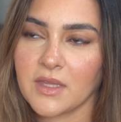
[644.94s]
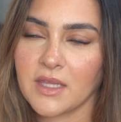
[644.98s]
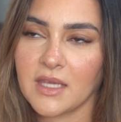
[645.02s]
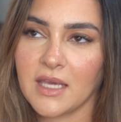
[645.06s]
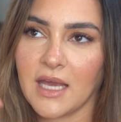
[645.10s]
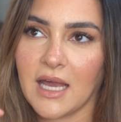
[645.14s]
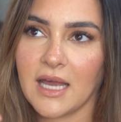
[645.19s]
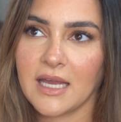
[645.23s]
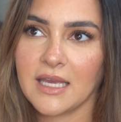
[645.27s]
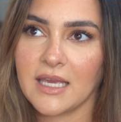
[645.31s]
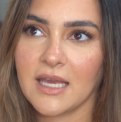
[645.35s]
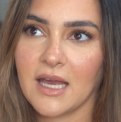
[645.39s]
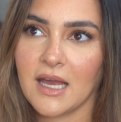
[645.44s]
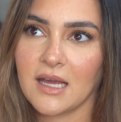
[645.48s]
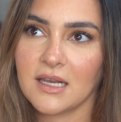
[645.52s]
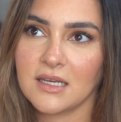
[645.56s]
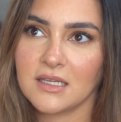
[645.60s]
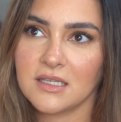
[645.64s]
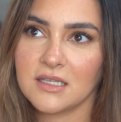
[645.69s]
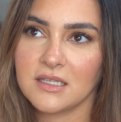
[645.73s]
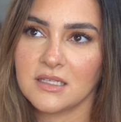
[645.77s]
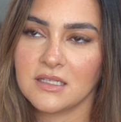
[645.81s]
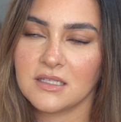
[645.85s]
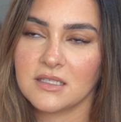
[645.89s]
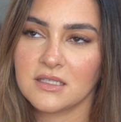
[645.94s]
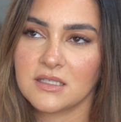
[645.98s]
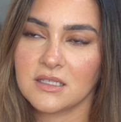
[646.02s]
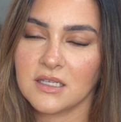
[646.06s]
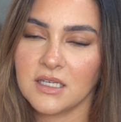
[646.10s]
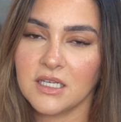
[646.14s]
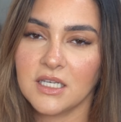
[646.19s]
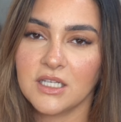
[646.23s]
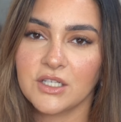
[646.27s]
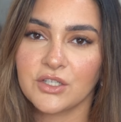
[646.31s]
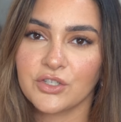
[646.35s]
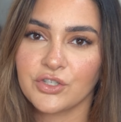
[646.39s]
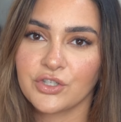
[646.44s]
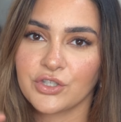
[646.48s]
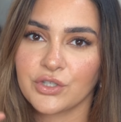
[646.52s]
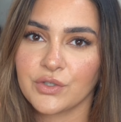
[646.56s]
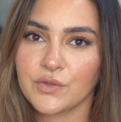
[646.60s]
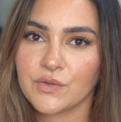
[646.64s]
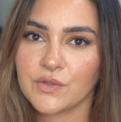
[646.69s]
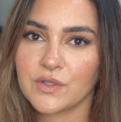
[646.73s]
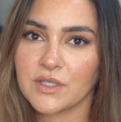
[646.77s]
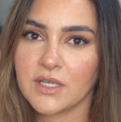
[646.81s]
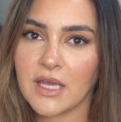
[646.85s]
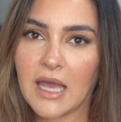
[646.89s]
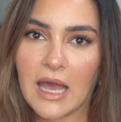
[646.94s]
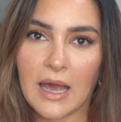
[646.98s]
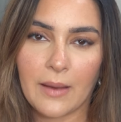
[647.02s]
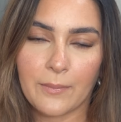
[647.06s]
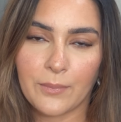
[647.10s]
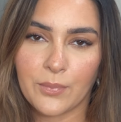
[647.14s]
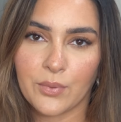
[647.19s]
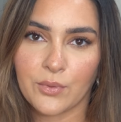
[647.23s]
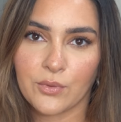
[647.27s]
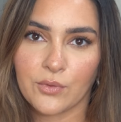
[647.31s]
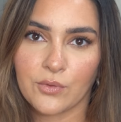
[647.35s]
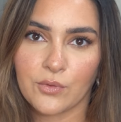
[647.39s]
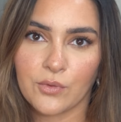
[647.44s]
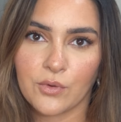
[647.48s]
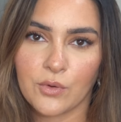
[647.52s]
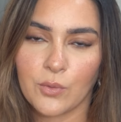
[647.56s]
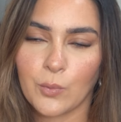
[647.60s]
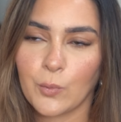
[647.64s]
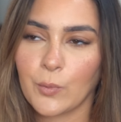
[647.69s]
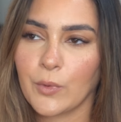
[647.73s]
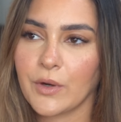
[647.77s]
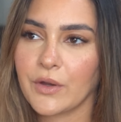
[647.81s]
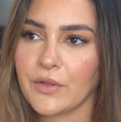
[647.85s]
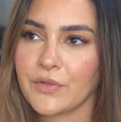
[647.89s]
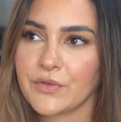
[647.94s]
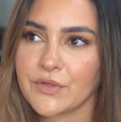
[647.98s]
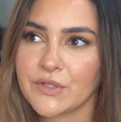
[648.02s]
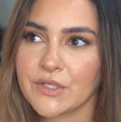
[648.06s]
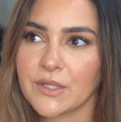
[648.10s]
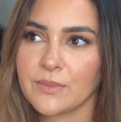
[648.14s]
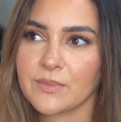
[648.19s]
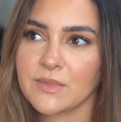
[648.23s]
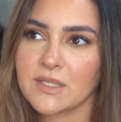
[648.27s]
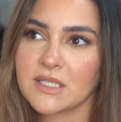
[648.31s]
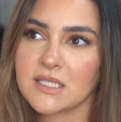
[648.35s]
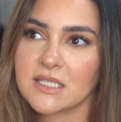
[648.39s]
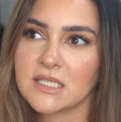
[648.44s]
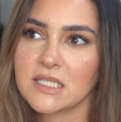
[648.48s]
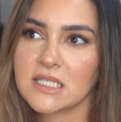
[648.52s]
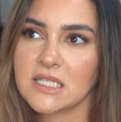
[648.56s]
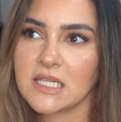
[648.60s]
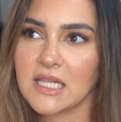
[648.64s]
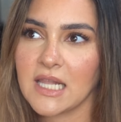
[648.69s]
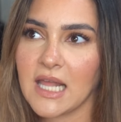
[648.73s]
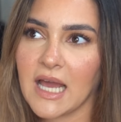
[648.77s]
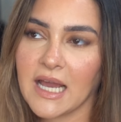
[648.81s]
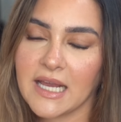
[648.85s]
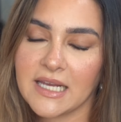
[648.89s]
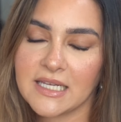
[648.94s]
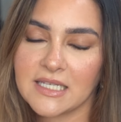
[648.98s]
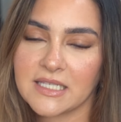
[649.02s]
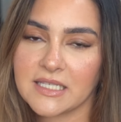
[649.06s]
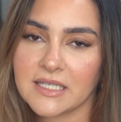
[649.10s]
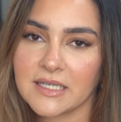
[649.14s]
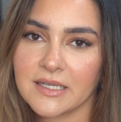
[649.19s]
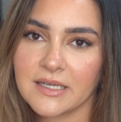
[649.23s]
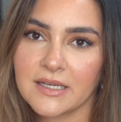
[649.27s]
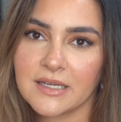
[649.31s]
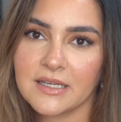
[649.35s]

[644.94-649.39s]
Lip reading: Kayali's Eden Juicy Apple with some slight